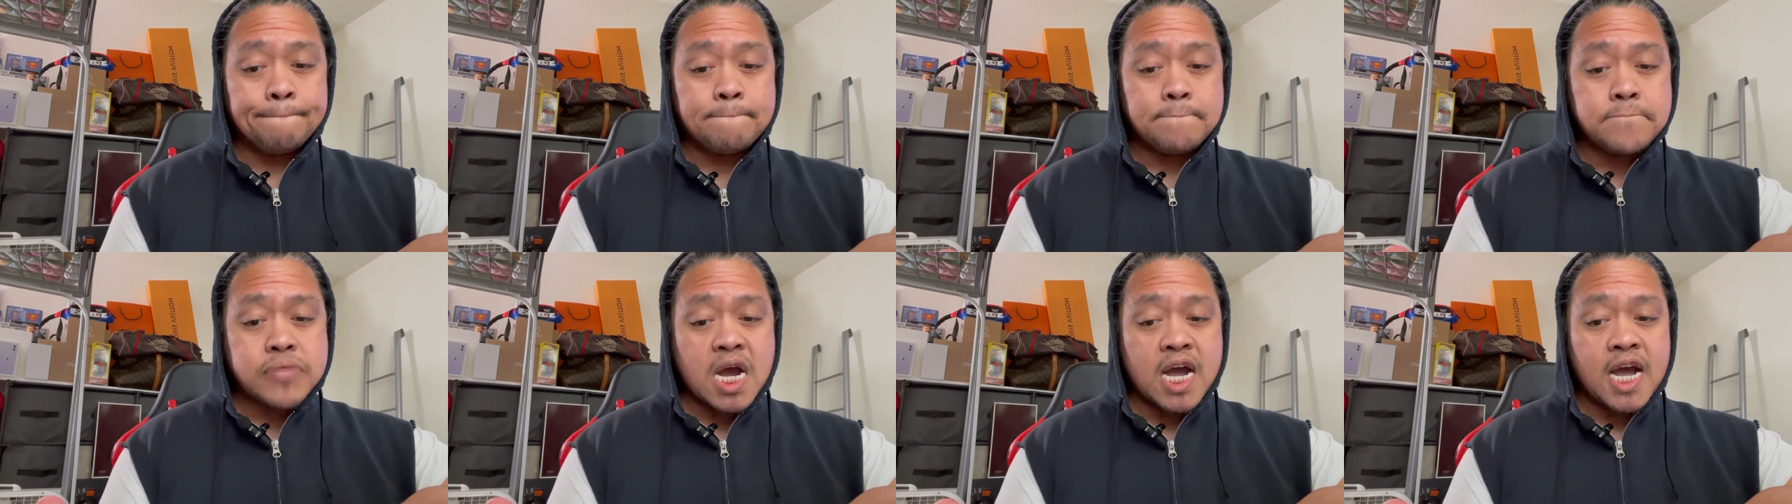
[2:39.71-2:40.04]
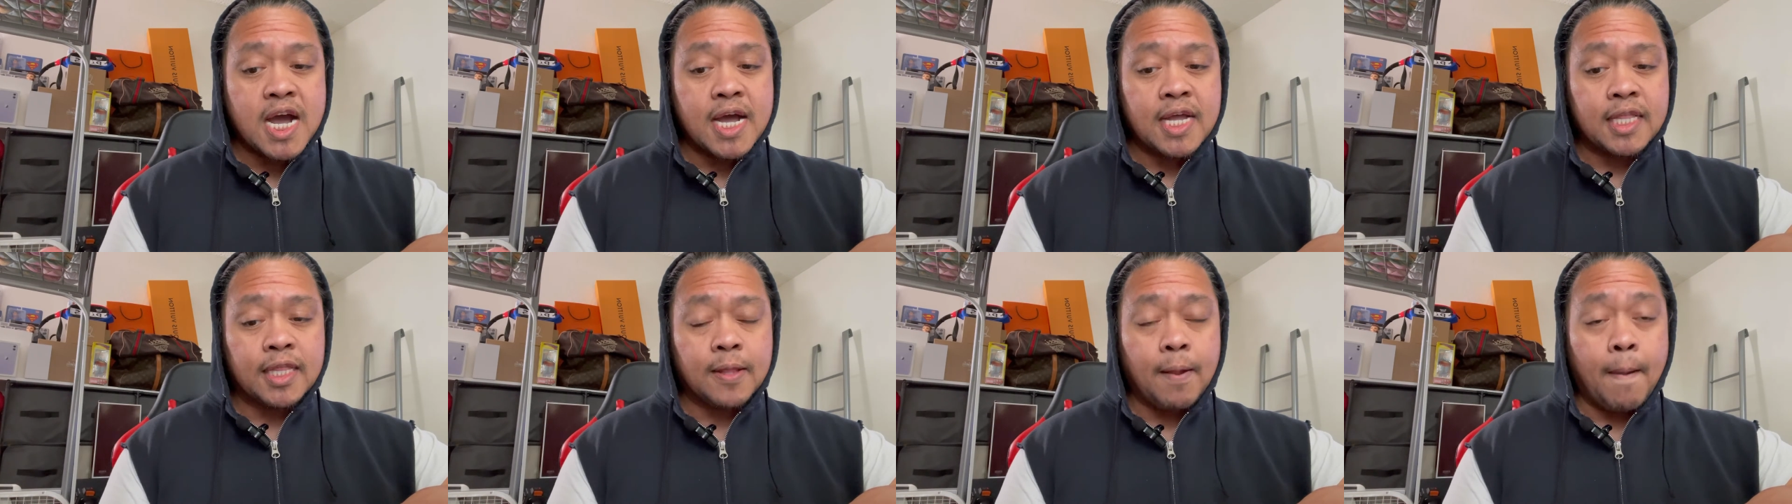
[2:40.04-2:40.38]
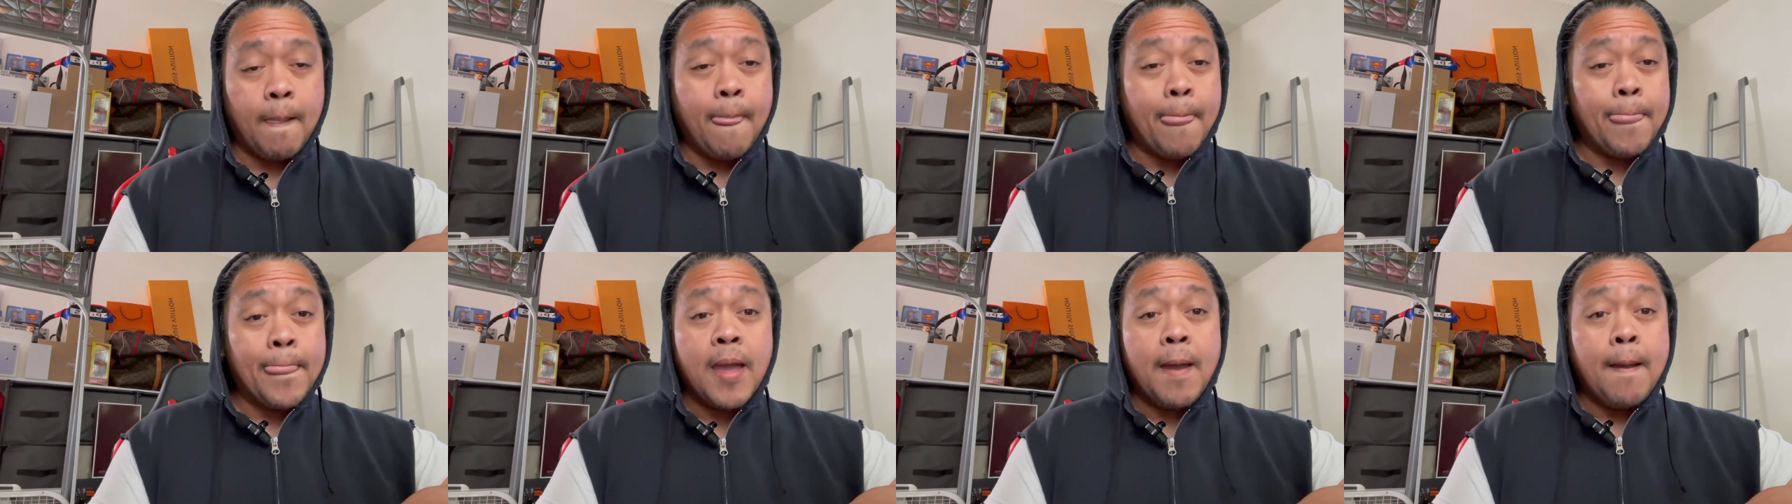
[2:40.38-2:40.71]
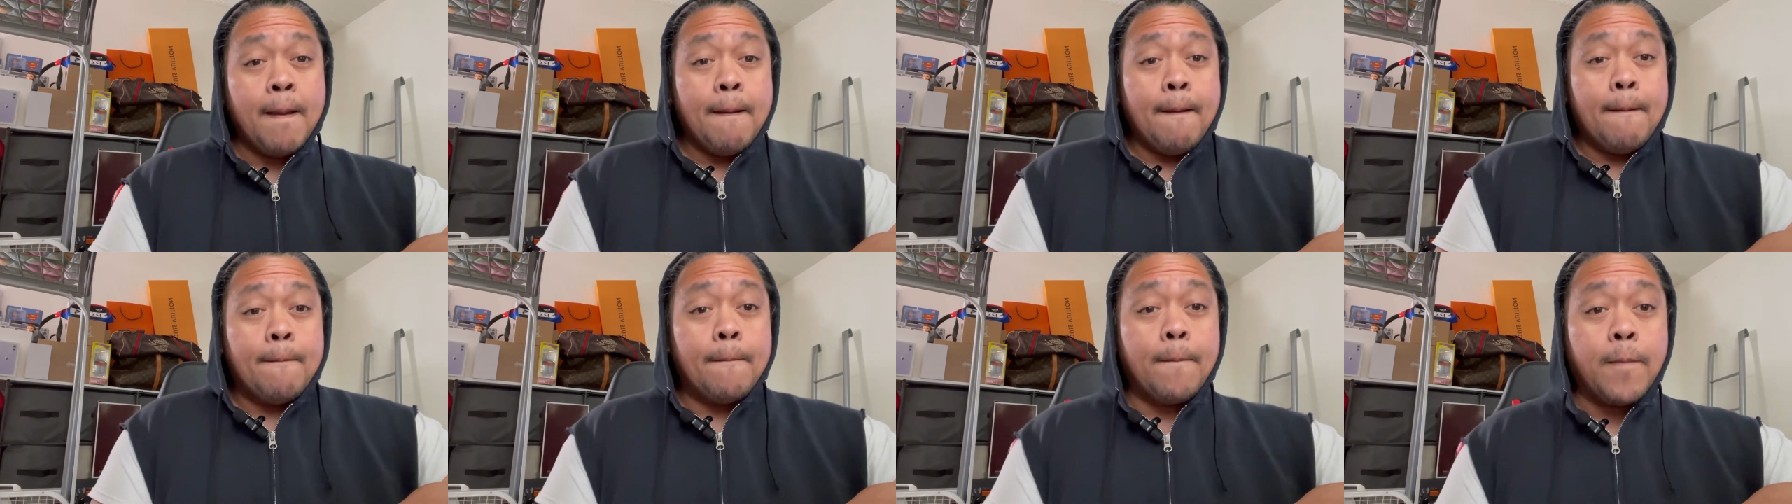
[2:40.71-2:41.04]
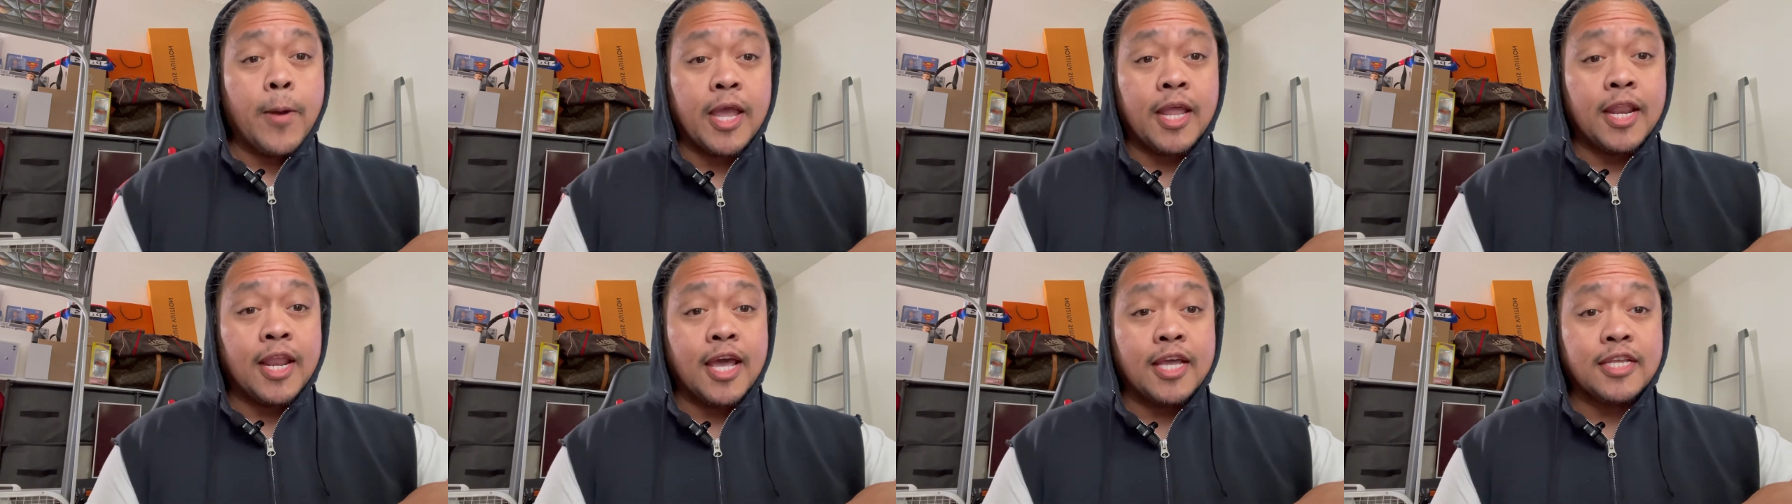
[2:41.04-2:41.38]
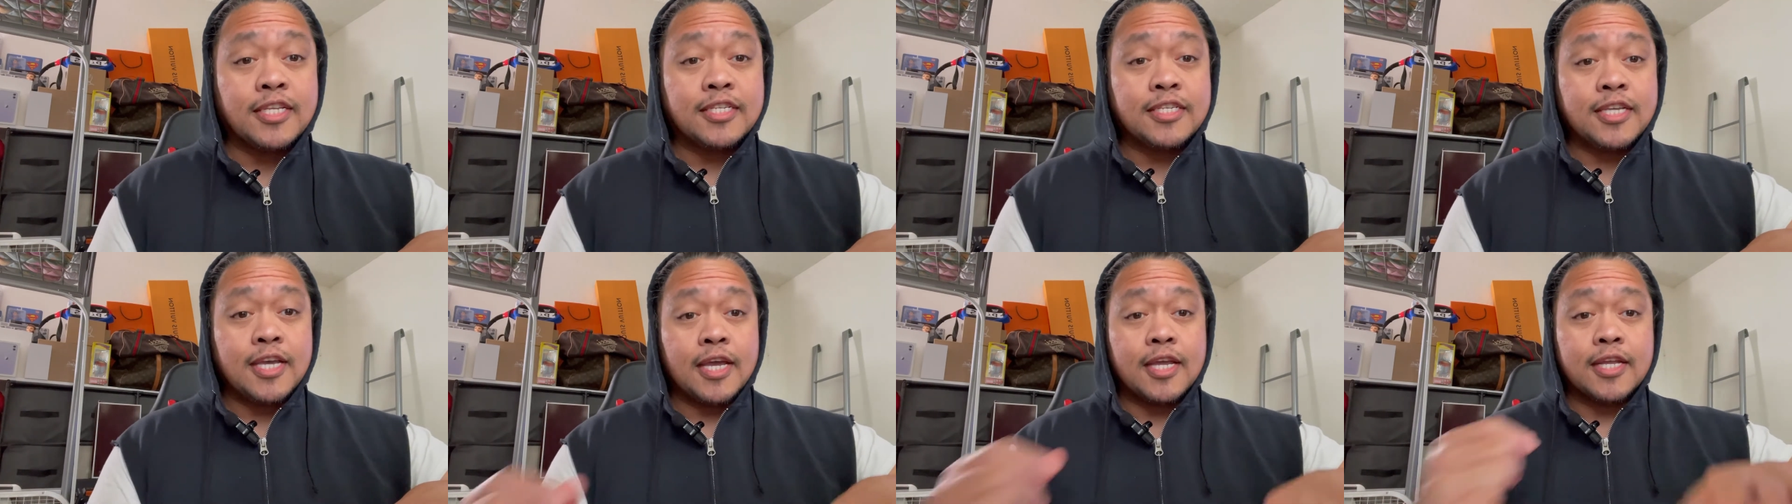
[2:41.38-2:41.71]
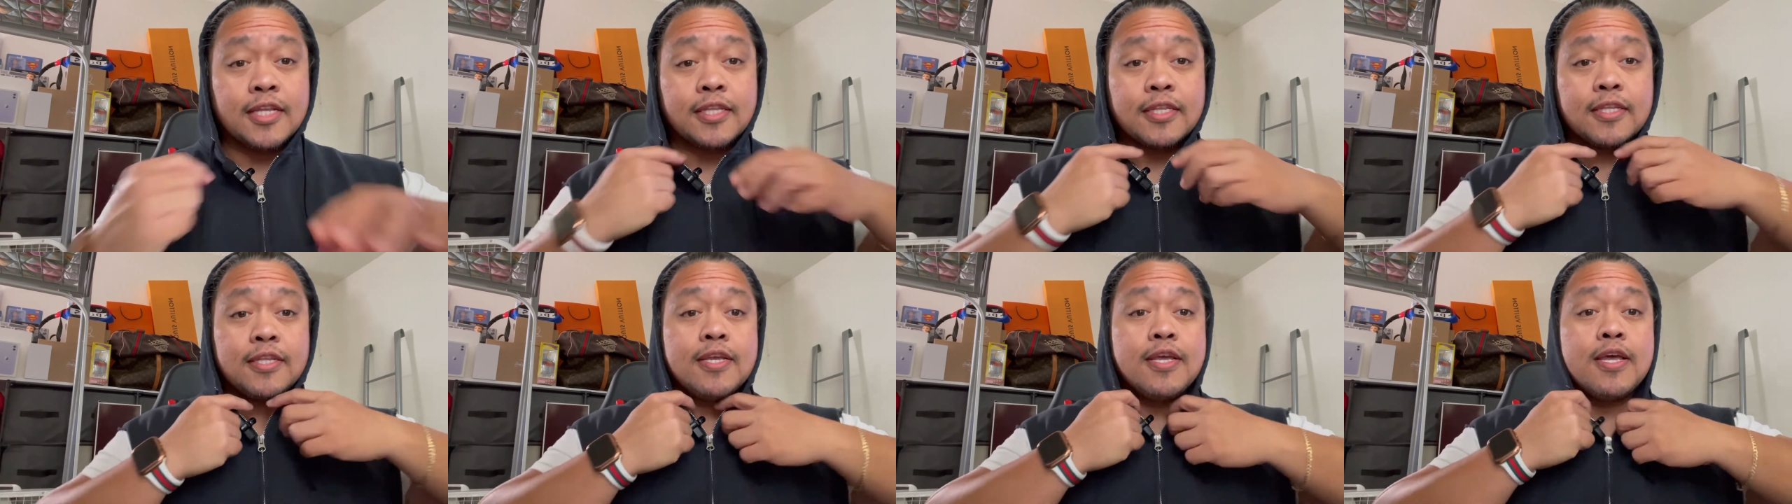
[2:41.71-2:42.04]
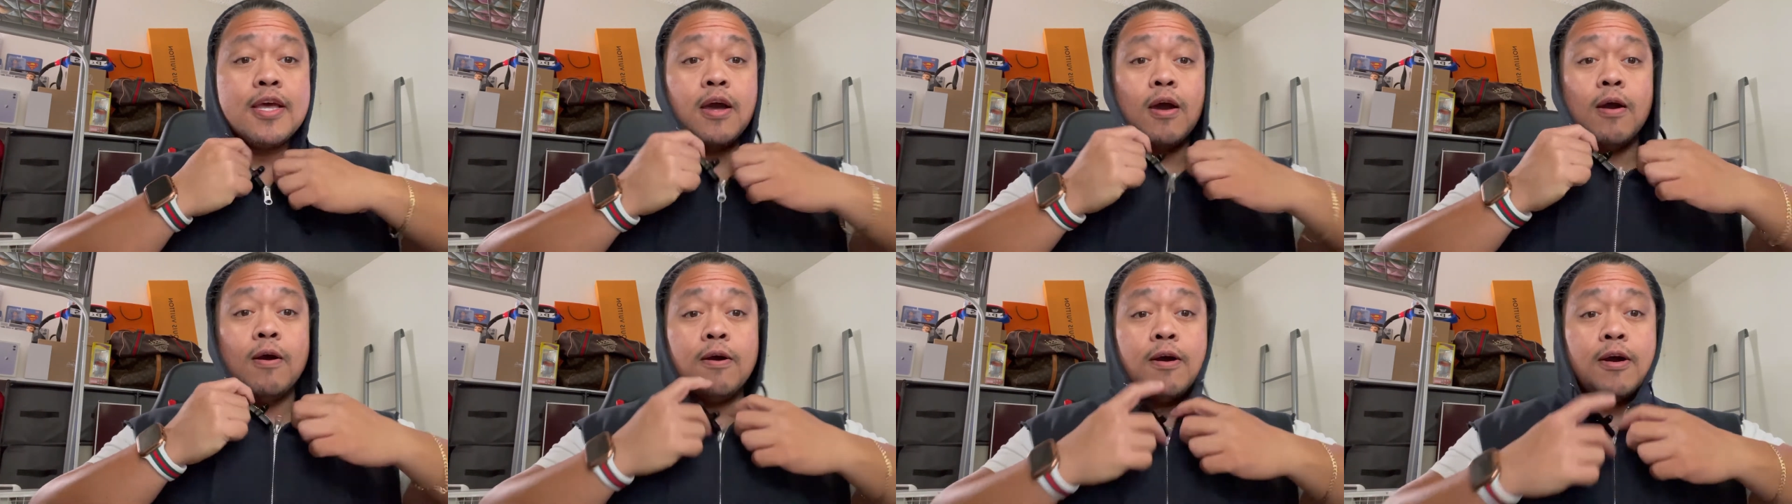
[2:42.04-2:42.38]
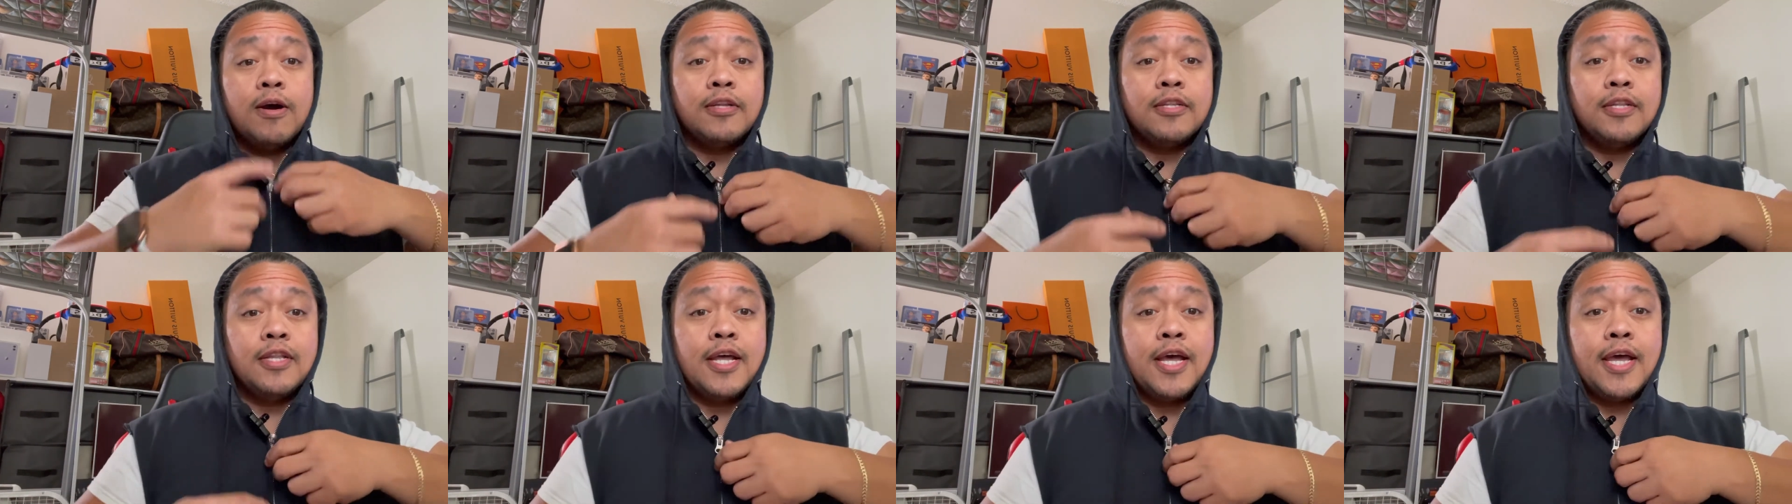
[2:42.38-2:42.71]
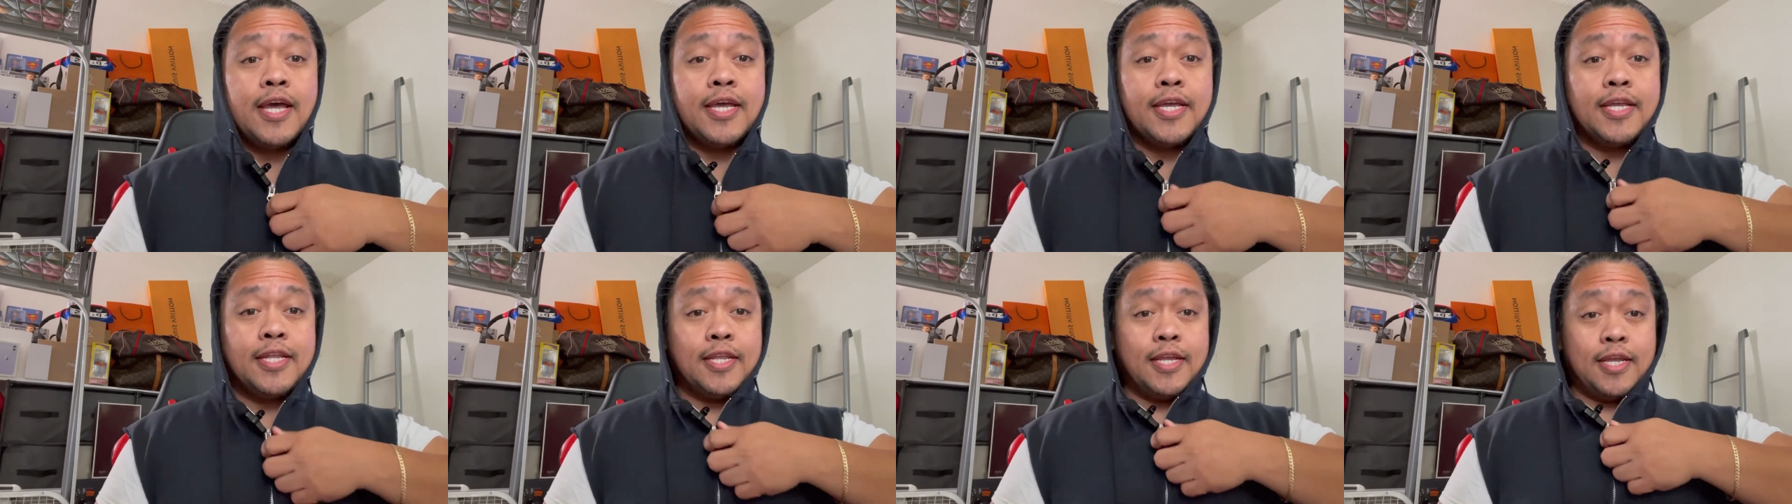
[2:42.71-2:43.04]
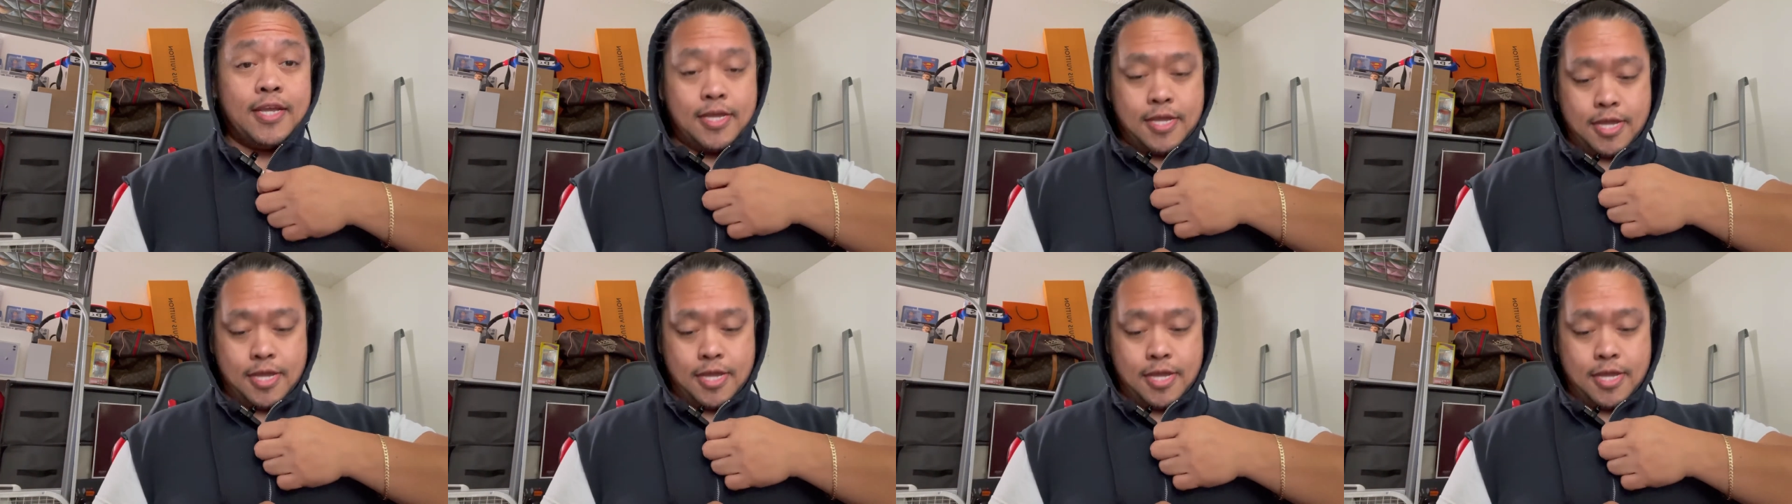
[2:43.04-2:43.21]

but when I checked online,